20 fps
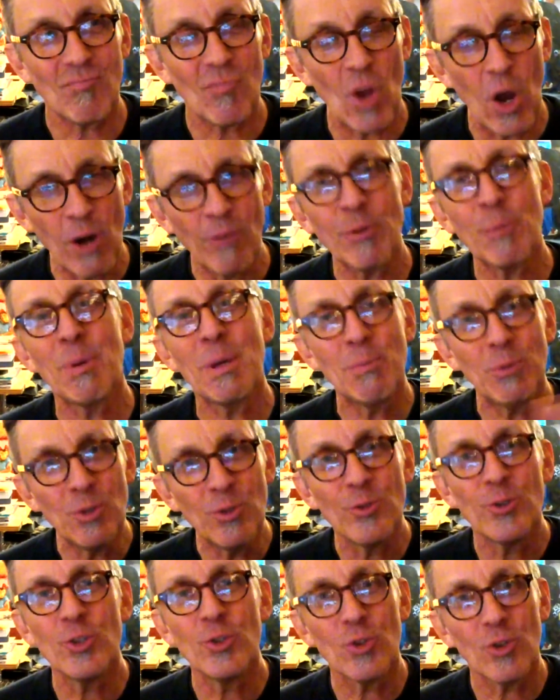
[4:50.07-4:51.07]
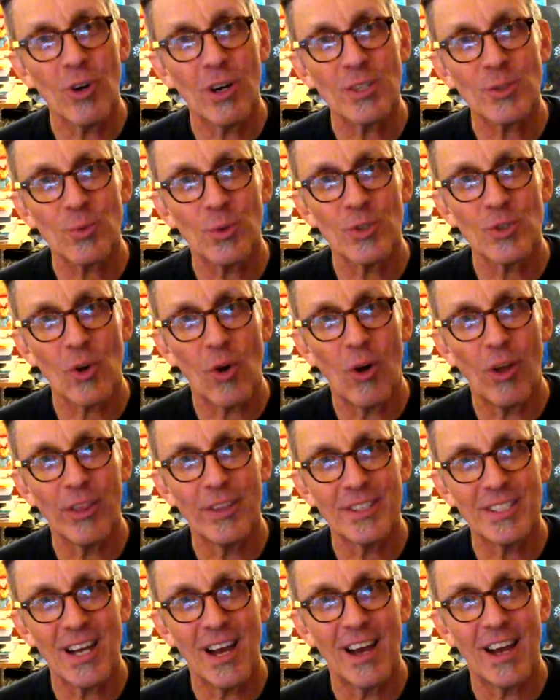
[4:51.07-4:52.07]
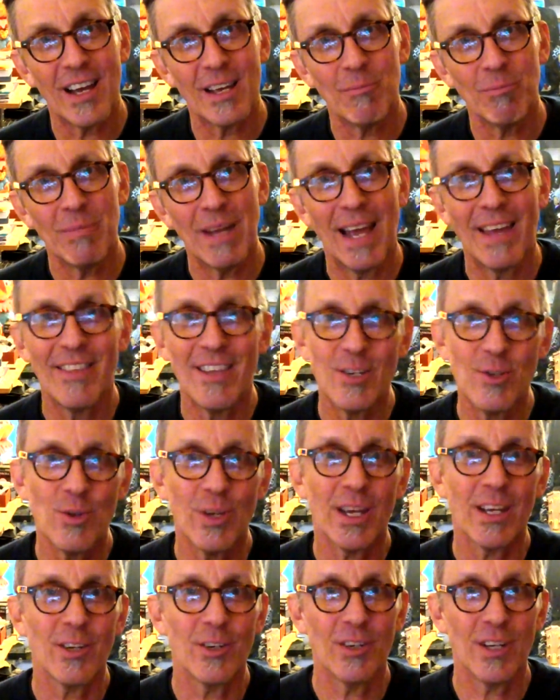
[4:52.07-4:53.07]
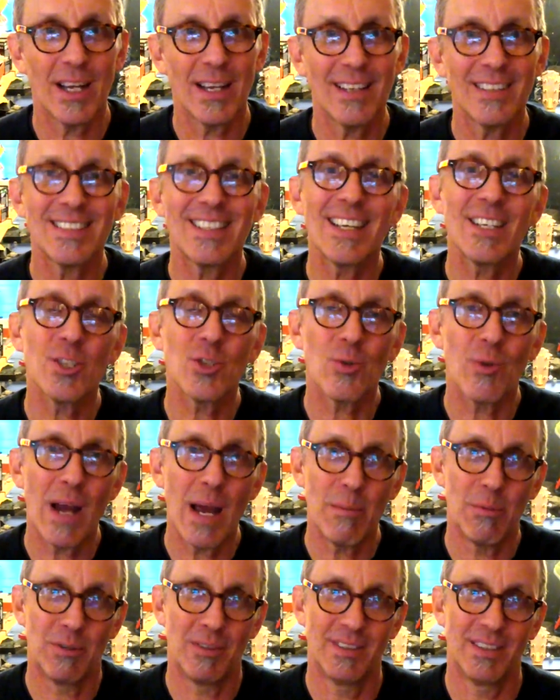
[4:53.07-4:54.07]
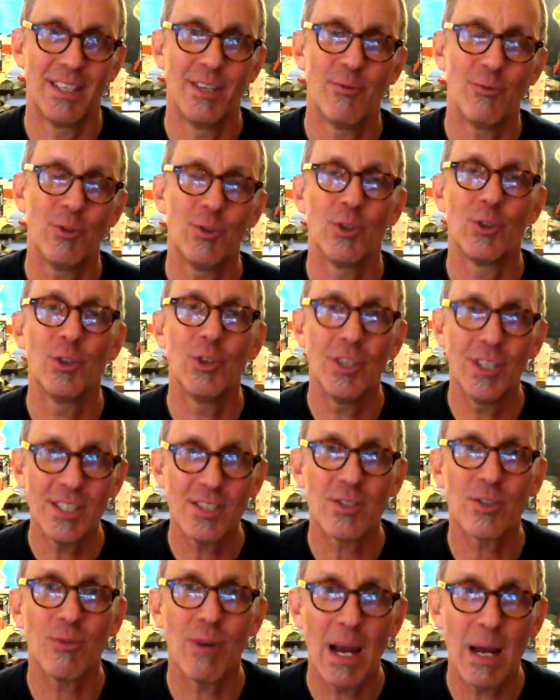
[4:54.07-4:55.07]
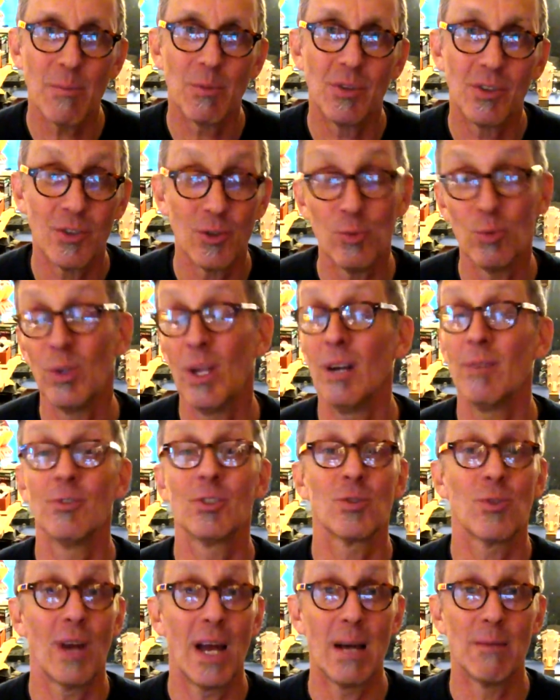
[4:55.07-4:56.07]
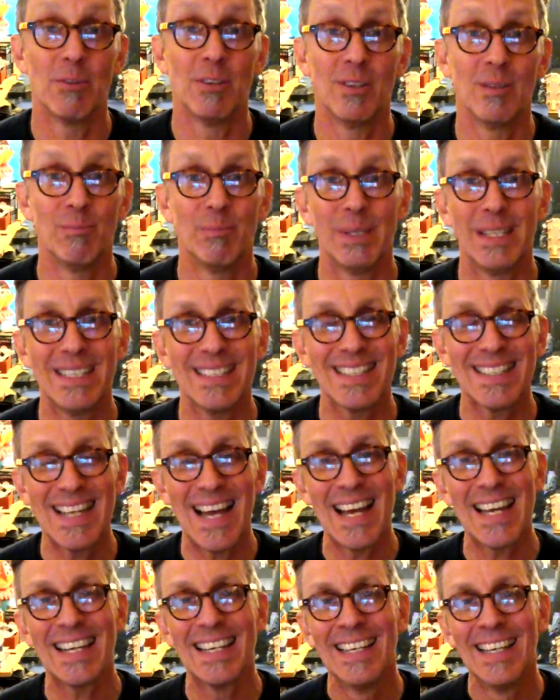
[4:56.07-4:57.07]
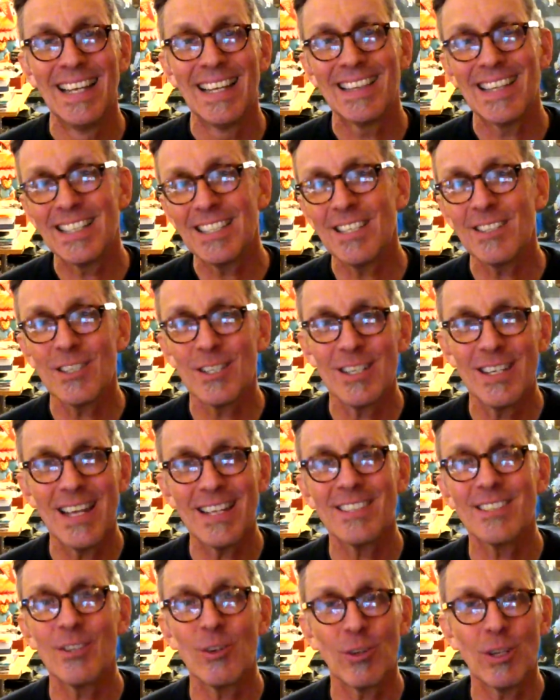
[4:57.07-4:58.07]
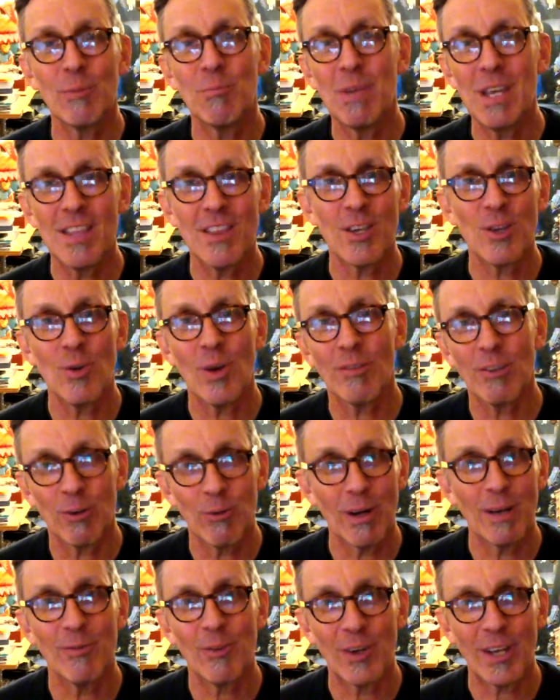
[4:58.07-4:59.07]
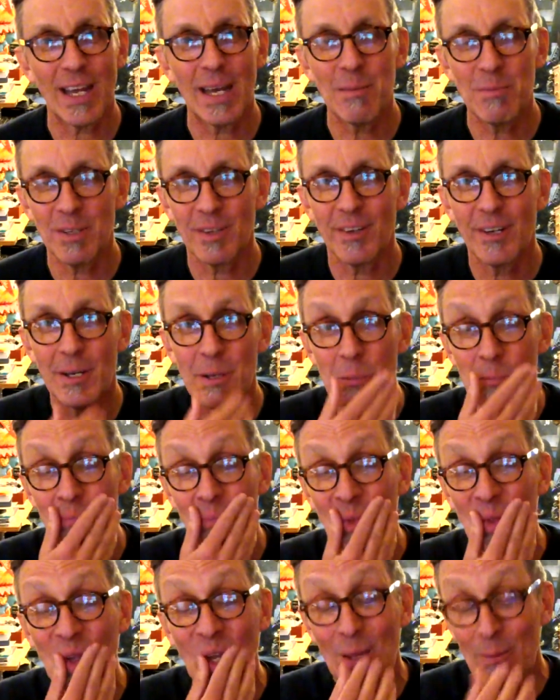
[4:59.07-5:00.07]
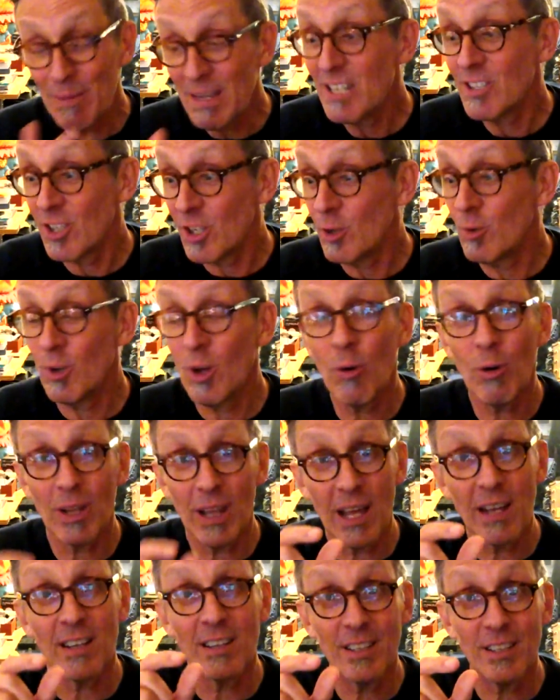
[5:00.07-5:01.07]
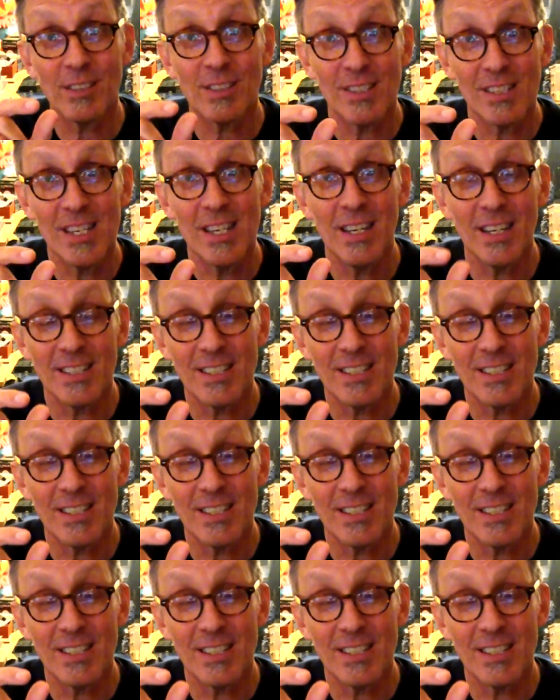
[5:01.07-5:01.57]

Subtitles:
Are for people who do crosswords all the time, and then you get good at it. It's like Scrabble. If you're good at Scrabble, you love Scrabble, but that doesn't necessarily mean that you have a great vocabulary. It means that you know a lot of little teeny